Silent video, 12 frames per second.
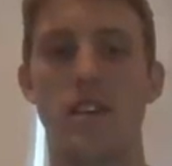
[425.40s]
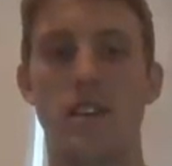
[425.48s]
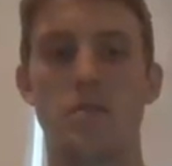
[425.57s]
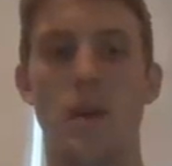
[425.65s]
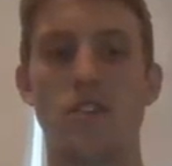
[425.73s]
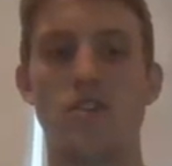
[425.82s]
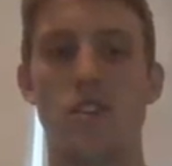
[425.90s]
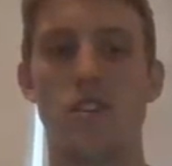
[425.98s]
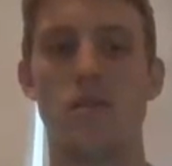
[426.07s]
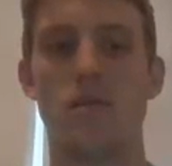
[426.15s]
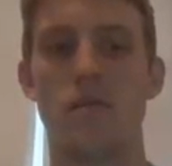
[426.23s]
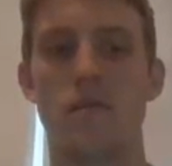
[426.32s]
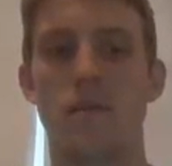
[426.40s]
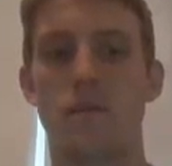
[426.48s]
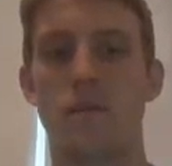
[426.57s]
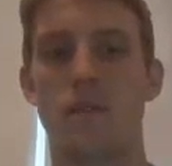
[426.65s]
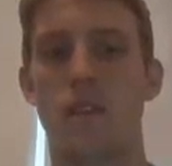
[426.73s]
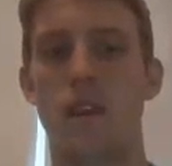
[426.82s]
in this patient.
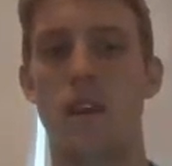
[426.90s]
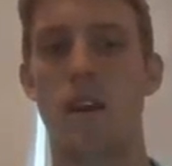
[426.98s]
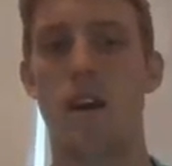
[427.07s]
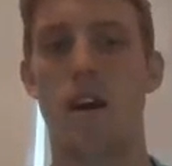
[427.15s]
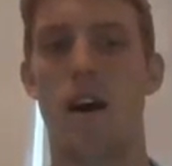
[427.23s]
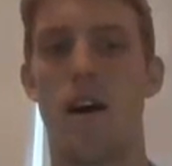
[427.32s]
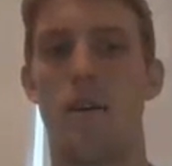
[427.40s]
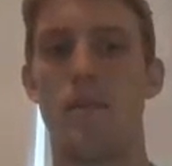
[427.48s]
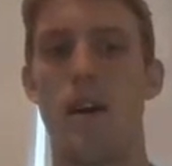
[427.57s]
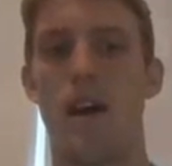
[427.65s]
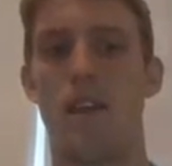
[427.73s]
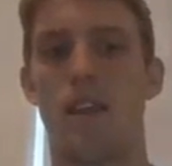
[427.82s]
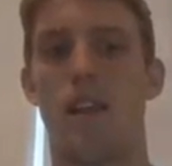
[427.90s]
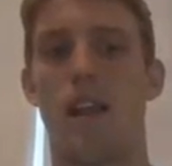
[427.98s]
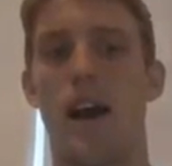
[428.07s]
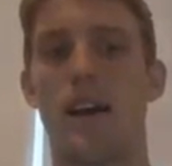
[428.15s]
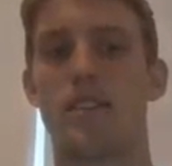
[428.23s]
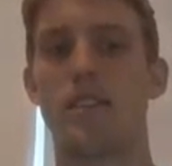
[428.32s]
And then
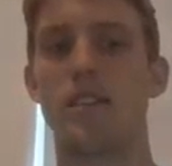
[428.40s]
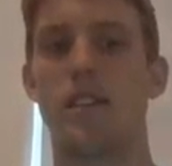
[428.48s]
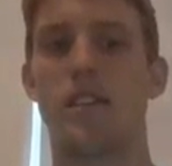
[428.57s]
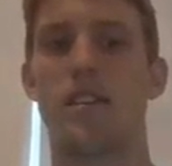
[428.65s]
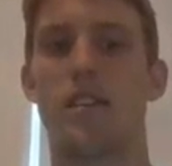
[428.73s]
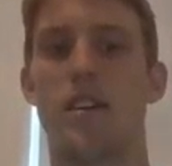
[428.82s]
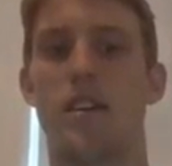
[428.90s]
lastly,